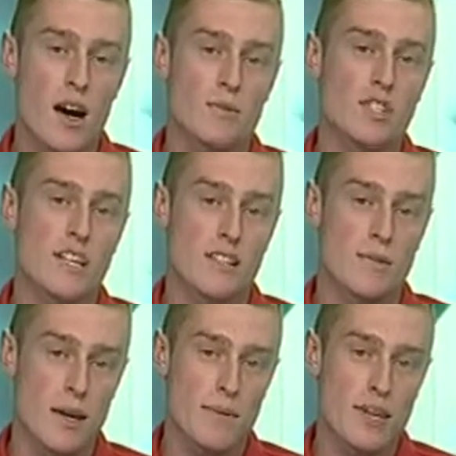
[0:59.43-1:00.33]

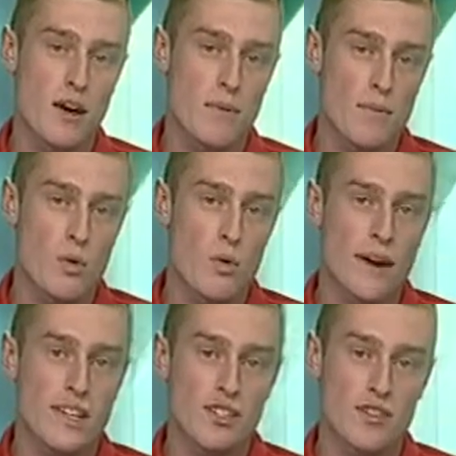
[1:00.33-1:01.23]
suggested maybe going a bit more
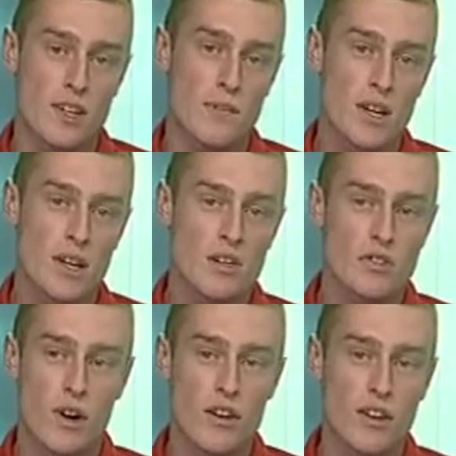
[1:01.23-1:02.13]
mainstream,
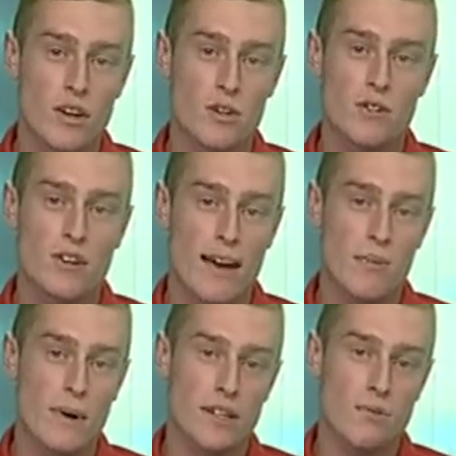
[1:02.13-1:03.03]
trying the use of
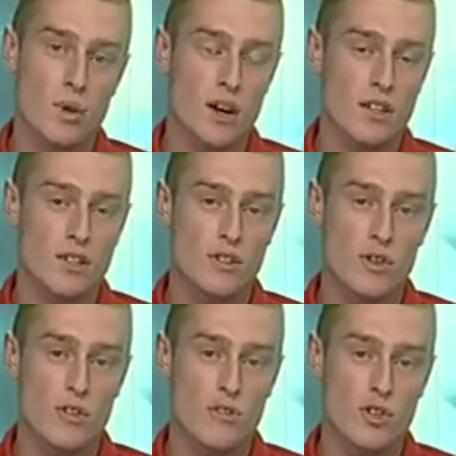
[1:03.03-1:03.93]
cloud-based products to sort of